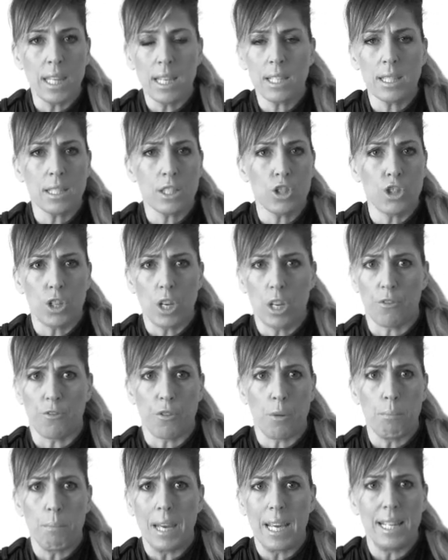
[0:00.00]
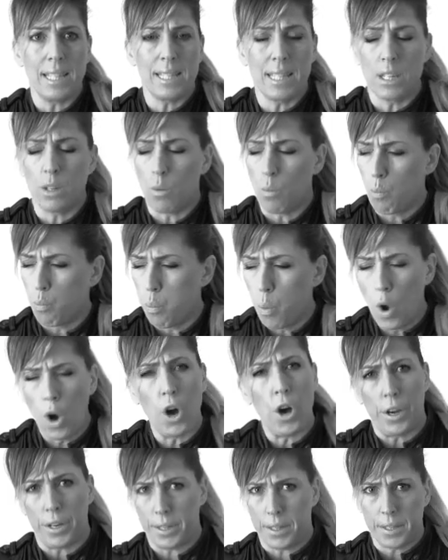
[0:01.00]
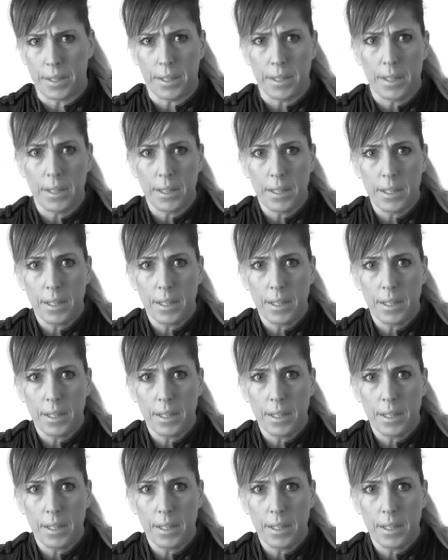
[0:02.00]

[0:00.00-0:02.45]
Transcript: this shit for me didn't work.